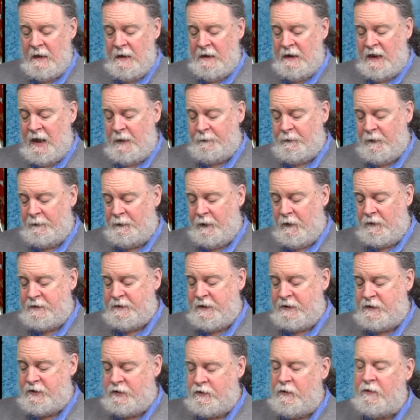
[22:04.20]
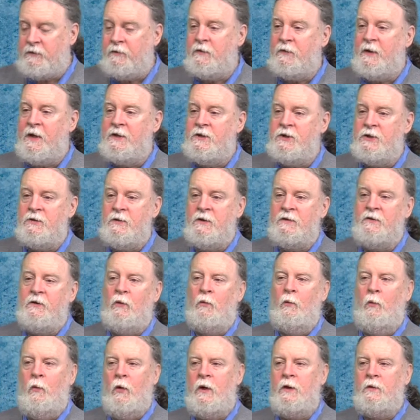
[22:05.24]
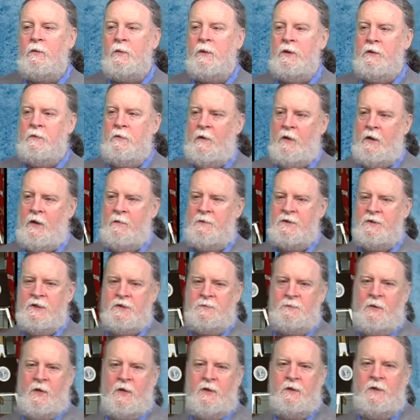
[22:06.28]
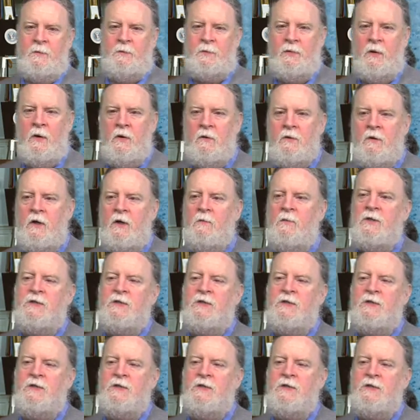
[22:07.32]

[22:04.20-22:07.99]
kept proposing stricter and stricter work requirements as part of the program,